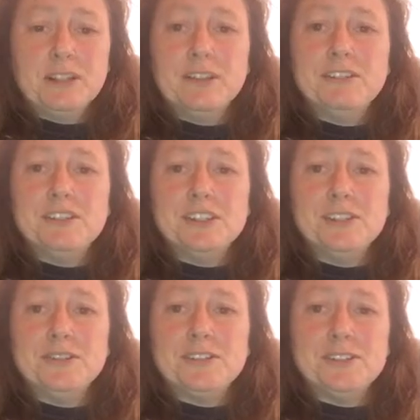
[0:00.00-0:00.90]
encourage
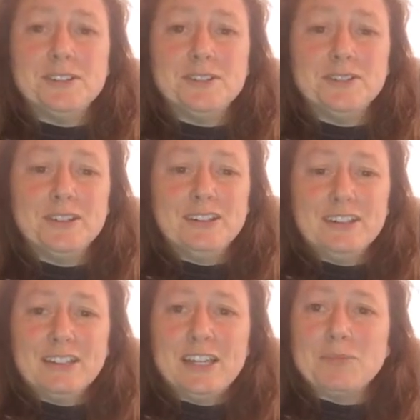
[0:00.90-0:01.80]
you to
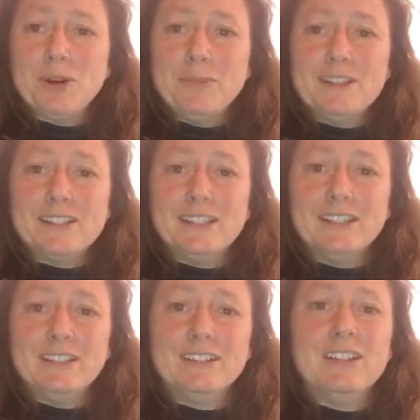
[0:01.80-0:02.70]
keep
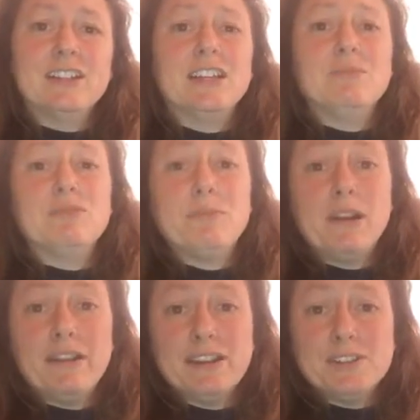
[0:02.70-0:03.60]
commenting, keep
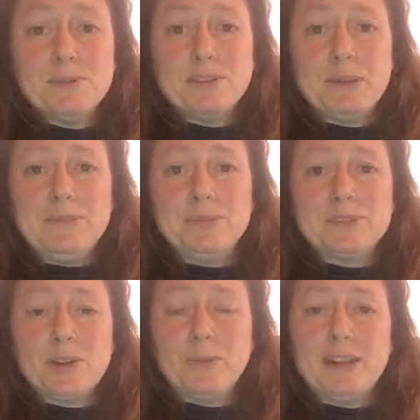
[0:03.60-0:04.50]
replying to other
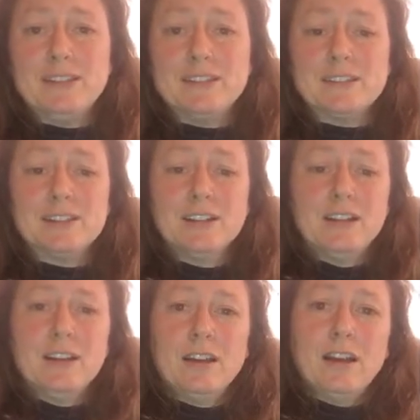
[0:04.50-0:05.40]
people's comments,
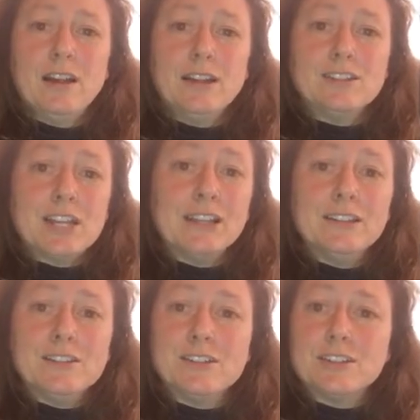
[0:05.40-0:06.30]

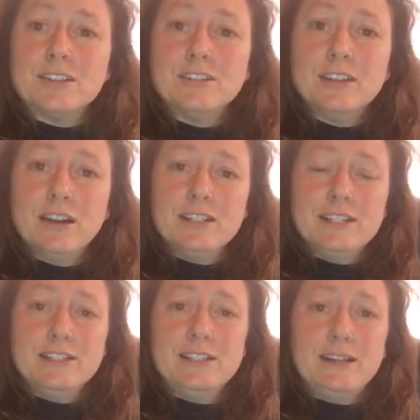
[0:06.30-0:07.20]
challenge the
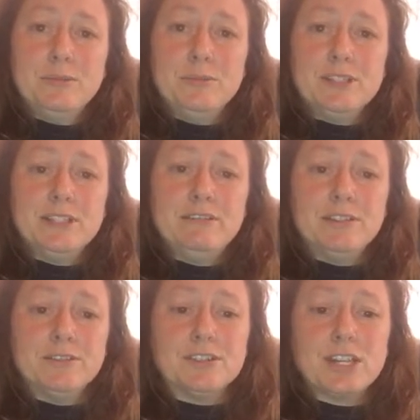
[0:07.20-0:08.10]
ideas in our
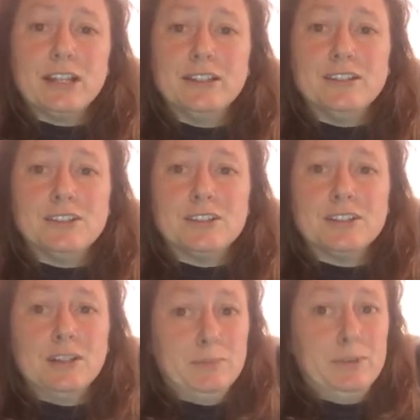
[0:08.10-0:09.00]
materials,
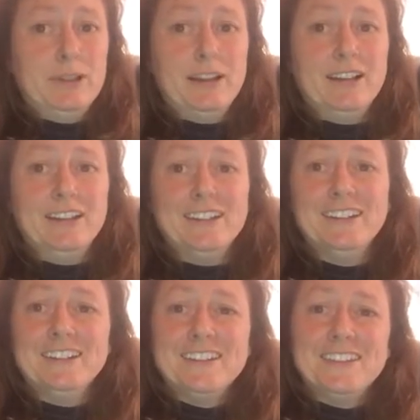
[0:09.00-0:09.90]
challenge politely
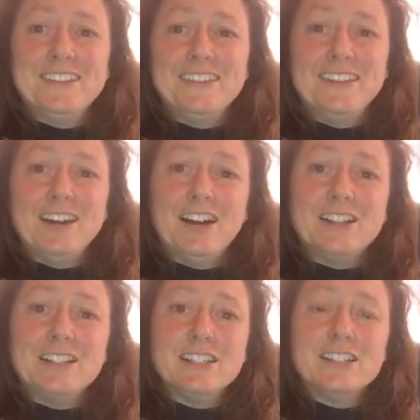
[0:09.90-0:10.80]
the
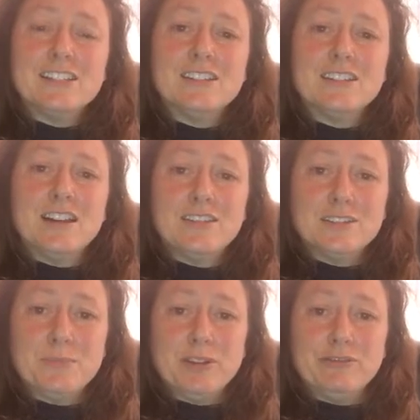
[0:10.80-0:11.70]
ideas that
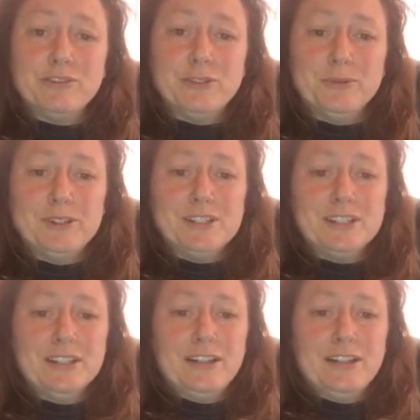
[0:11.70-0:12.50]
others put forward,